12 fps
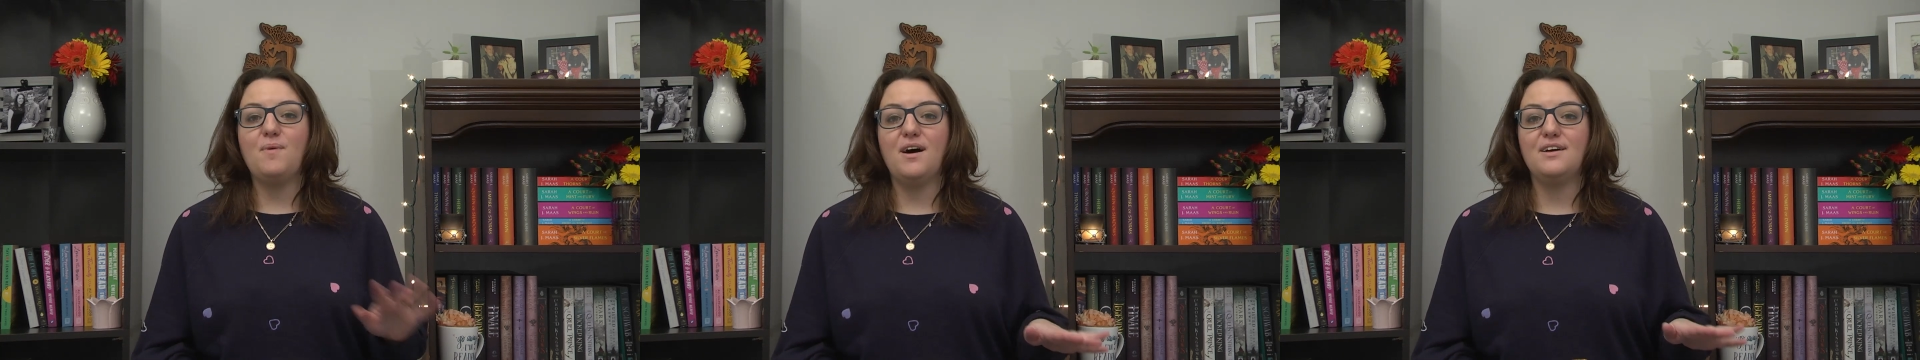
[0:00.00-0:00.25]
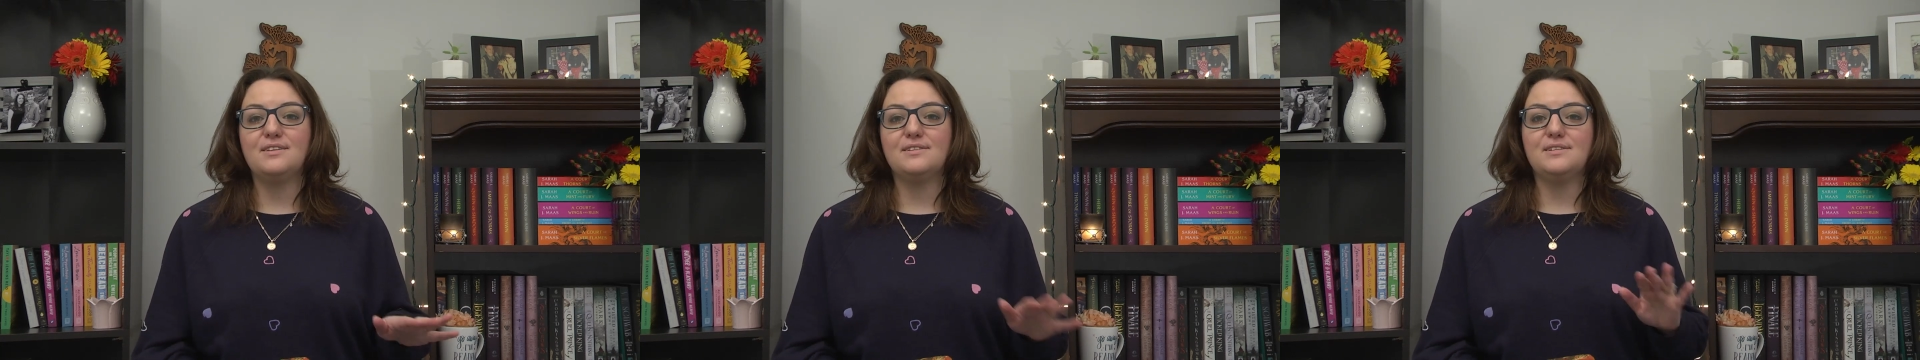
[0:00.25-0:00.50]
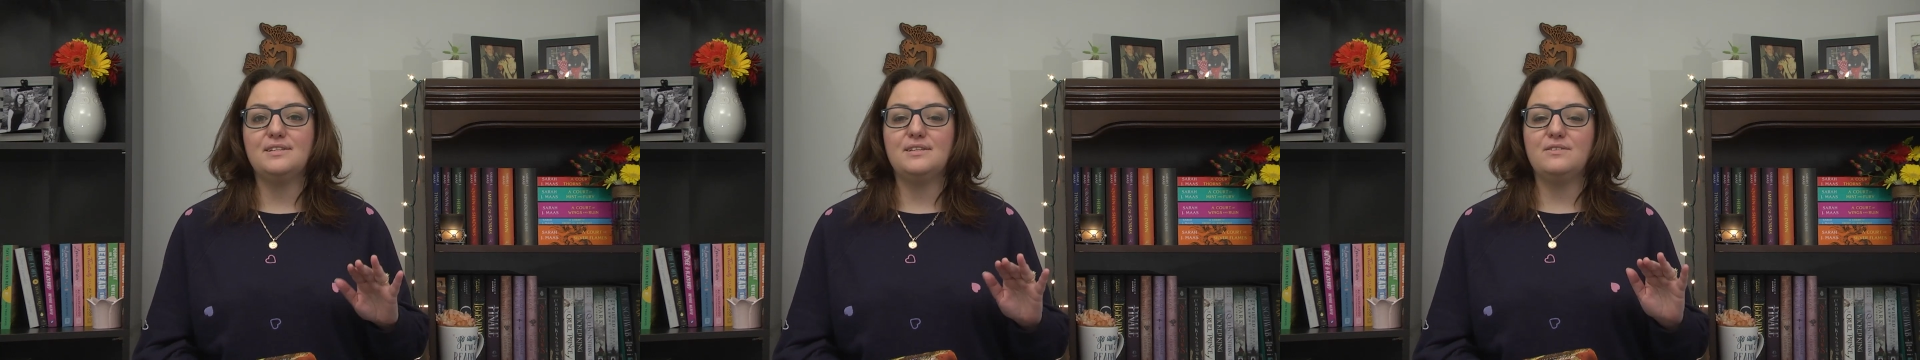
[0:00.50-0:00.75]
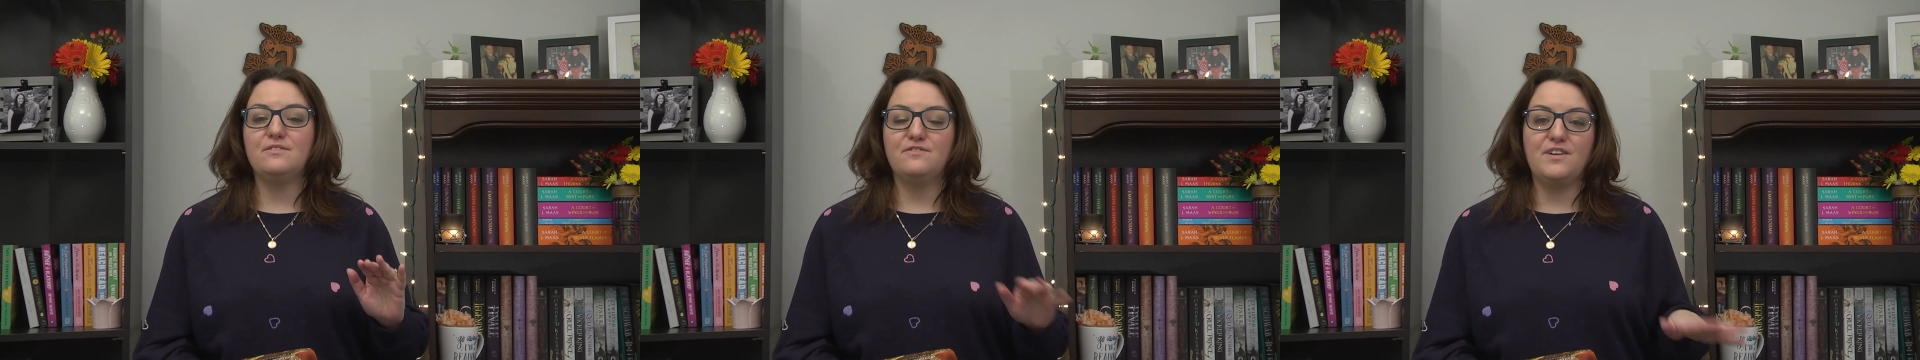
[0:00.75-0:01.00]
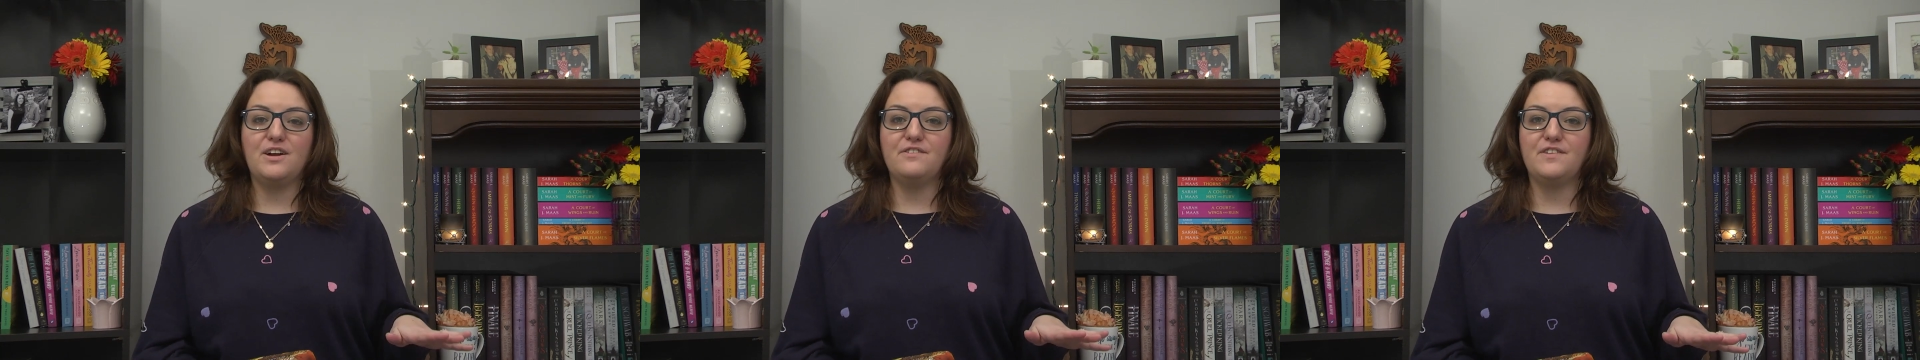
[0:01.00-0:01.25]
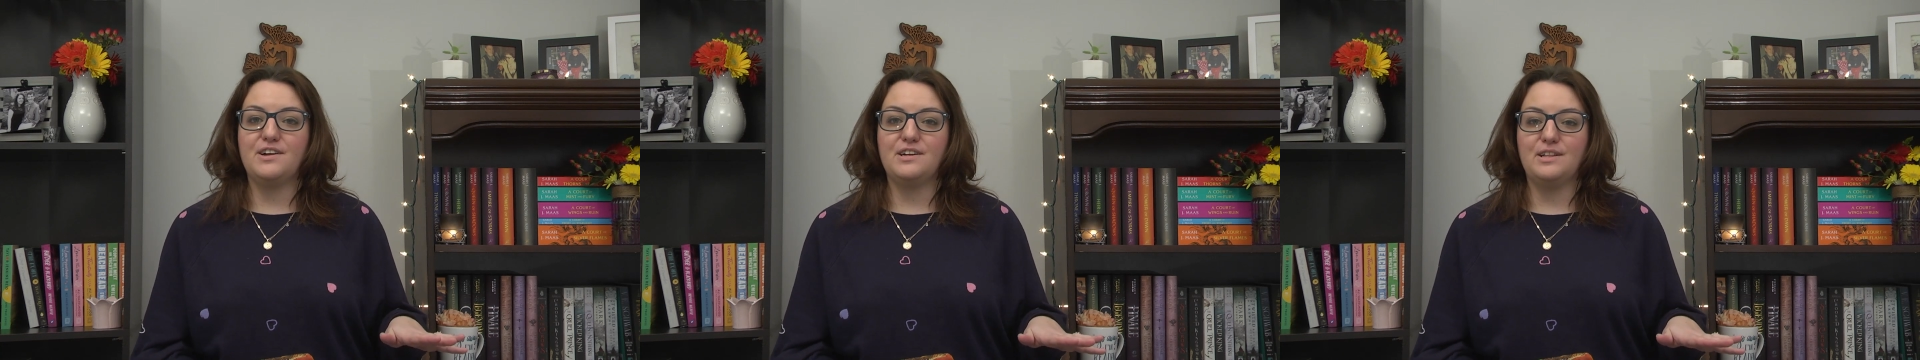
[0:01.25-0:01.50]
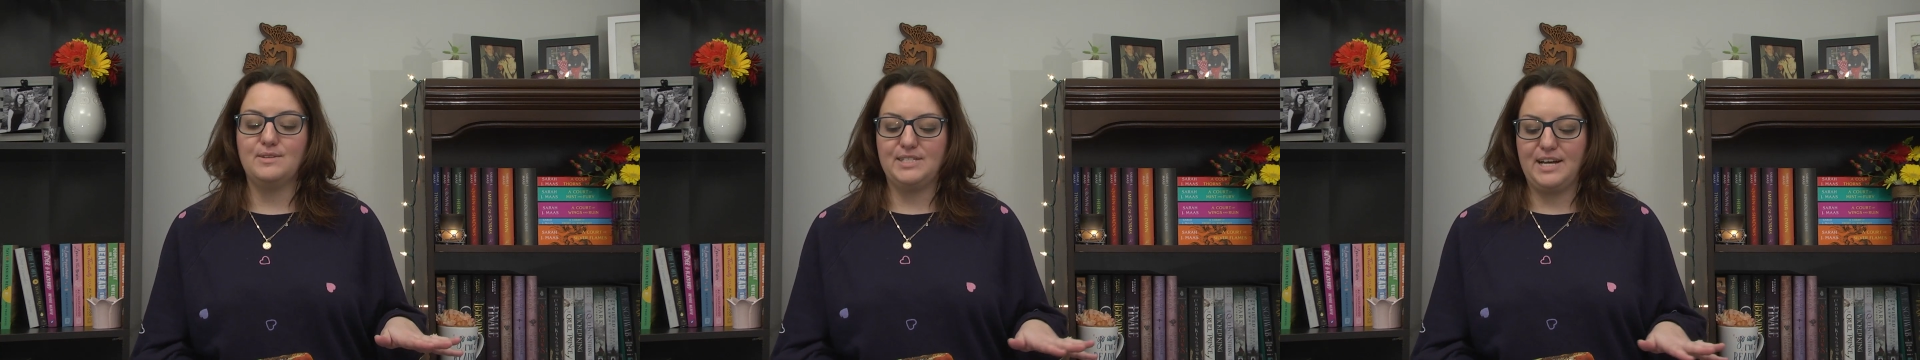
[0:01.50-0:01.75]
but very, very close